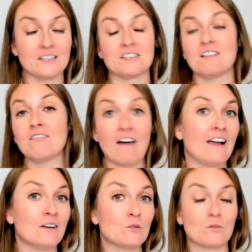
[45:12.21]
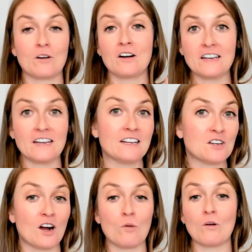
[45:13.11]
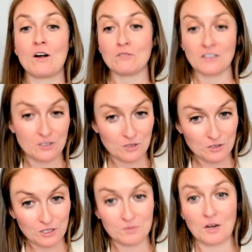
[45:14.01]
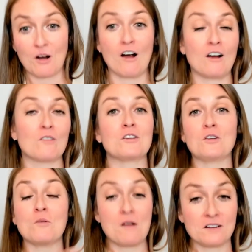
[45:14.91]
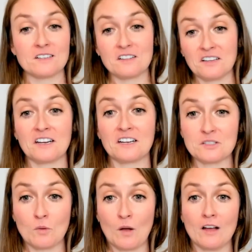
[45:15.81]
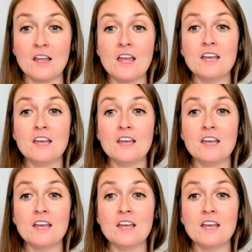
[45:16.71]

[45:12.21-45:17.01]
Is it aligned with what our needs are, what our relationships are, amongst the clinic as well?